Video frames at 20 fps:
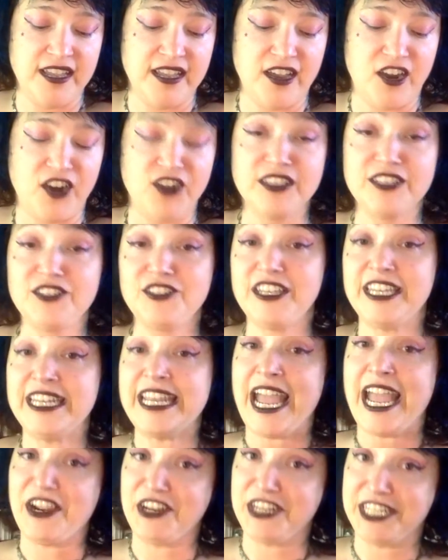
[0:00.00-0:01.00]
our little
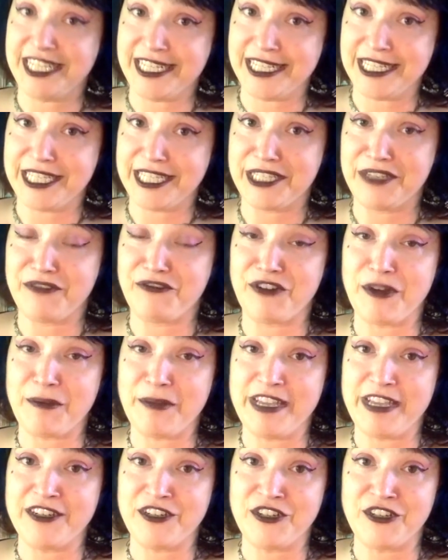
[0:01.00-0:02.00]
inheritance from
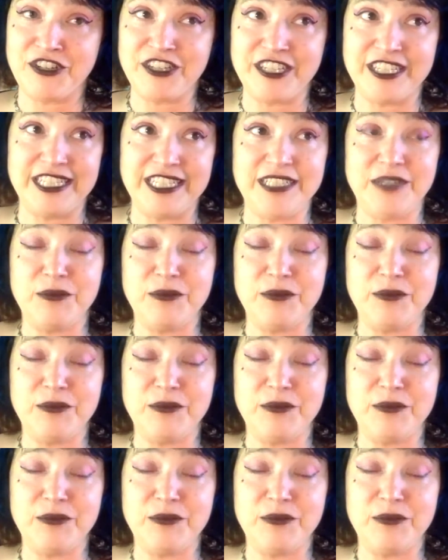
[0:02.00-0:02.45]
Aunternestine.